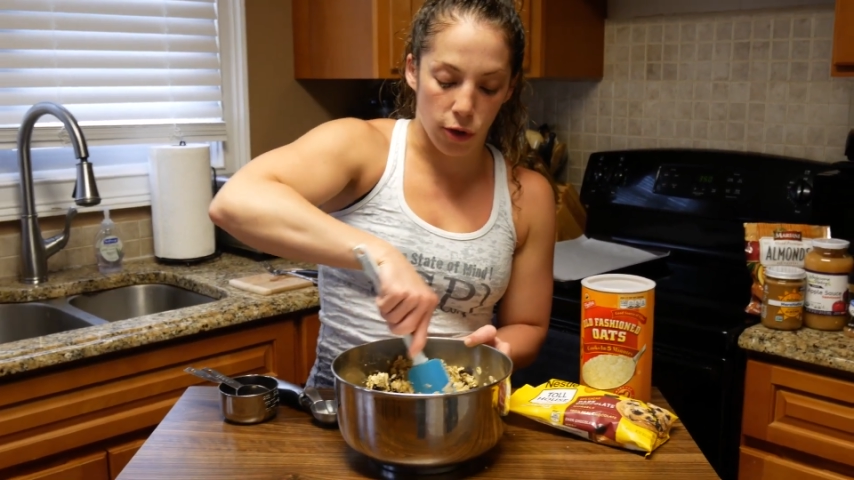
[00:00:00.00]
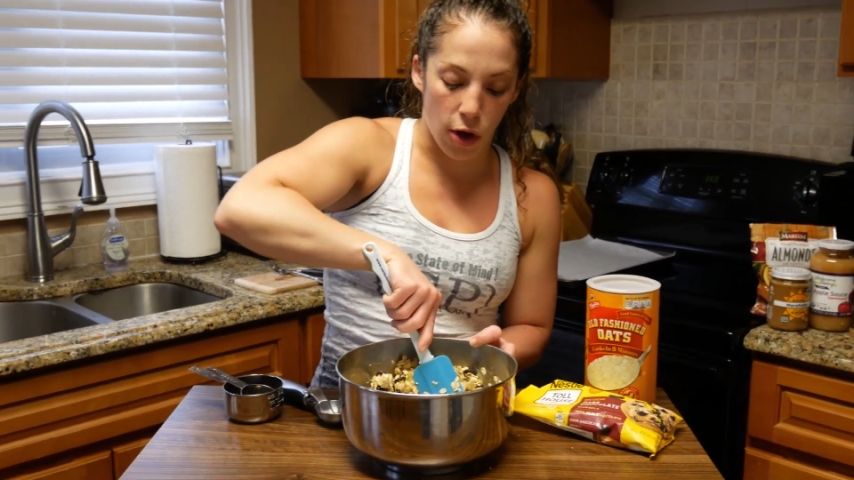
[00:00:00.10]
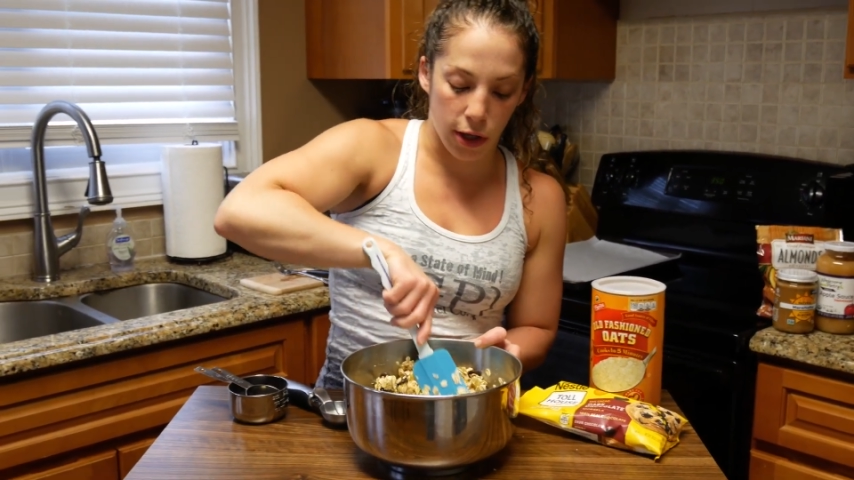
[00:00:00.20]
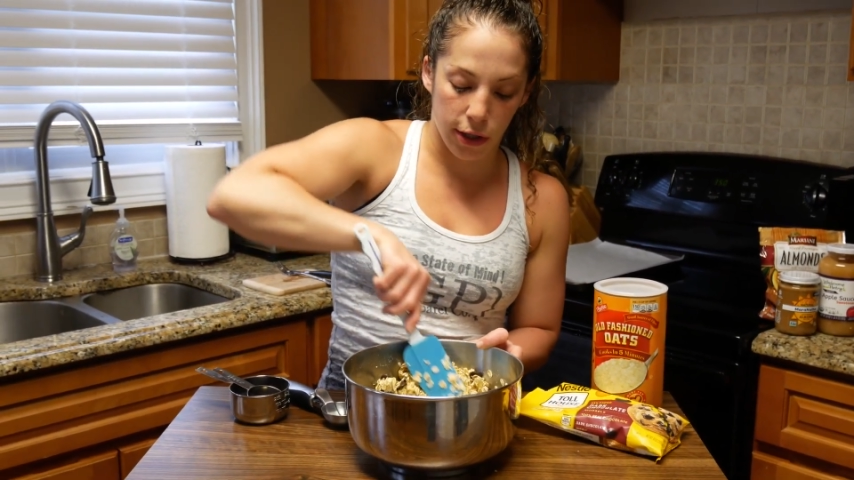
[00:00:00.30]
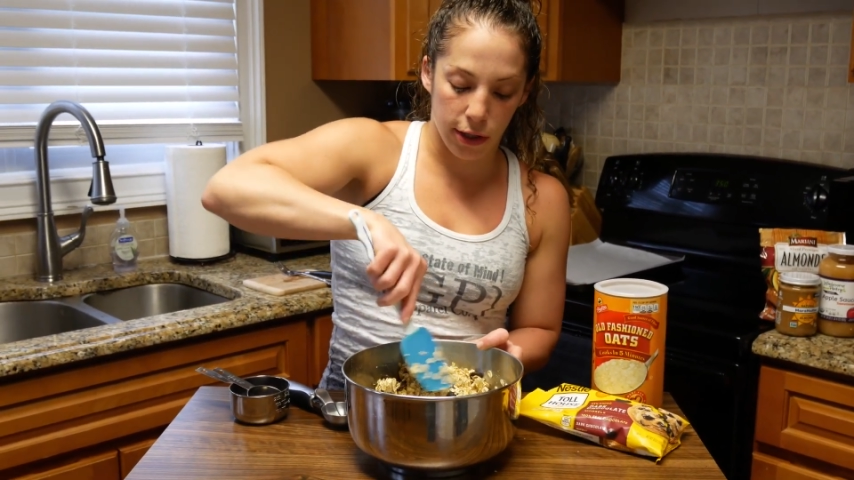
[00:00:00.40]

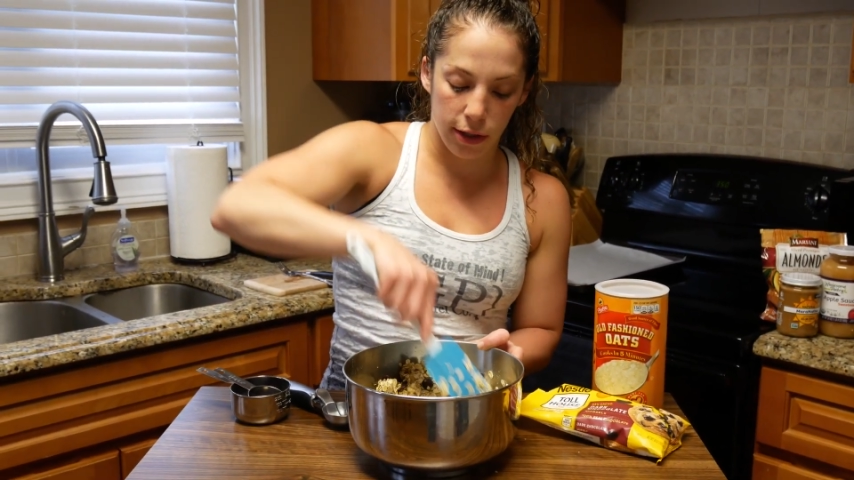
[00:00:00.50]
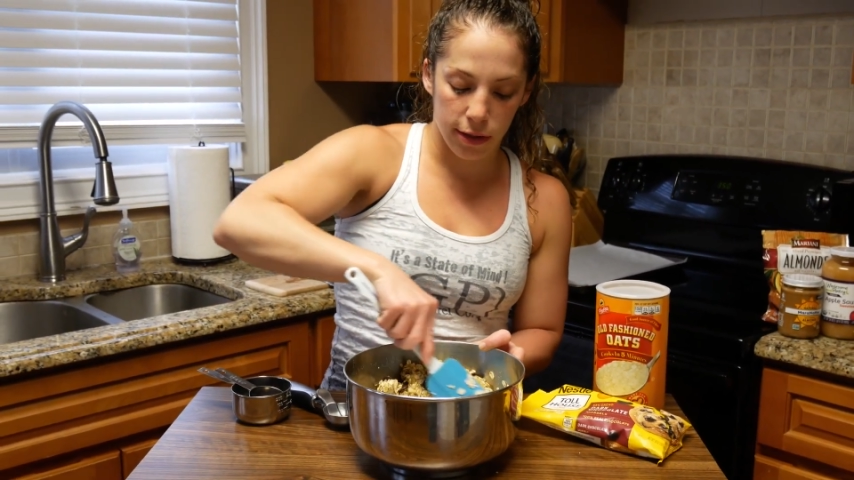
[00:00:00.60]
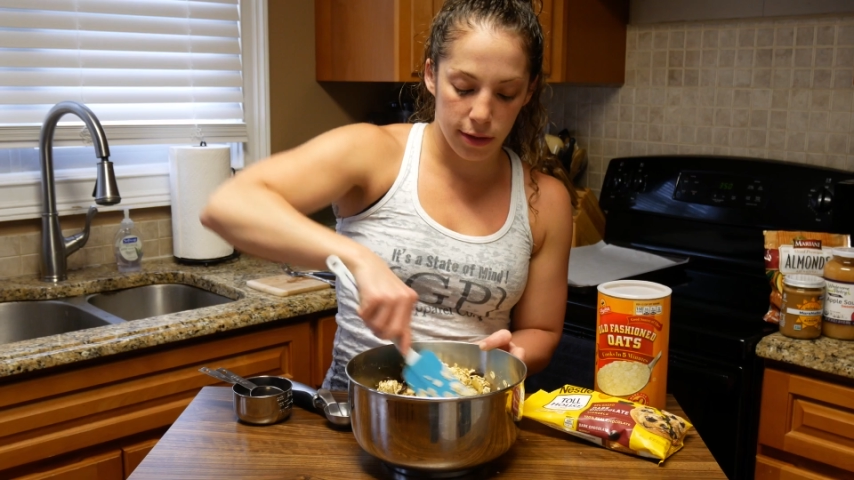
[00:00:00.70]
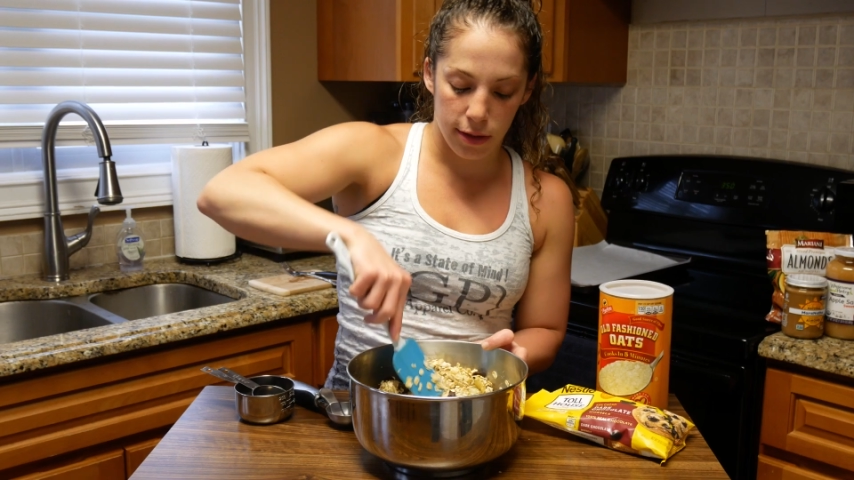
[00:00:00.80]
longer